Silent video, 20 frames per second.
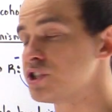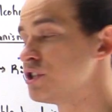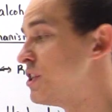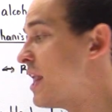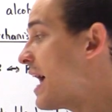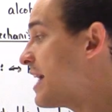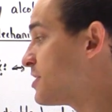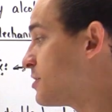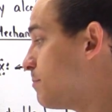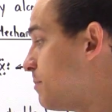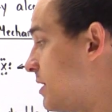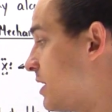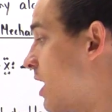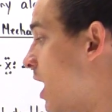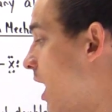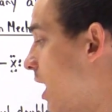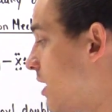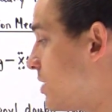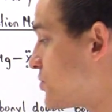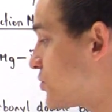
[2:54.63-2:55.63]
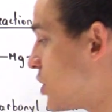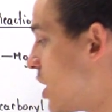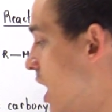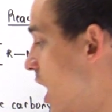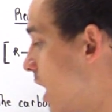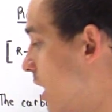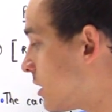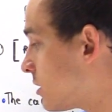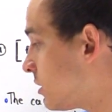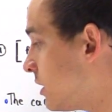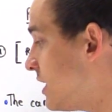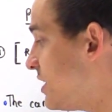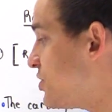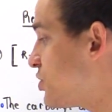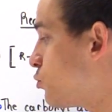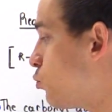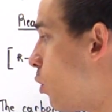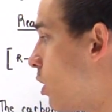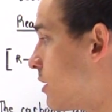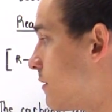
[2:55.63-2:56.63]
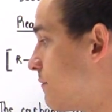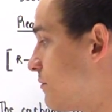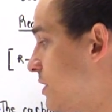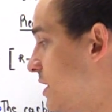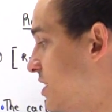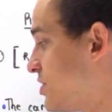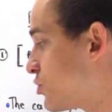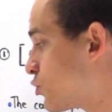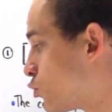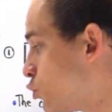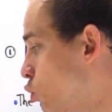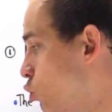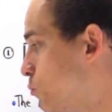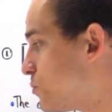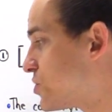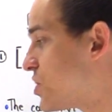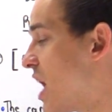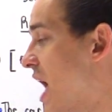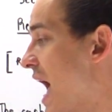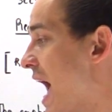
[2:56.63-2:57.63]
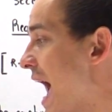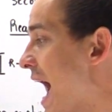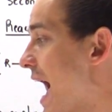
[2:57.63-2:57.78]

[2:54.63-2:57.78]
and that's because at least one of these groups groups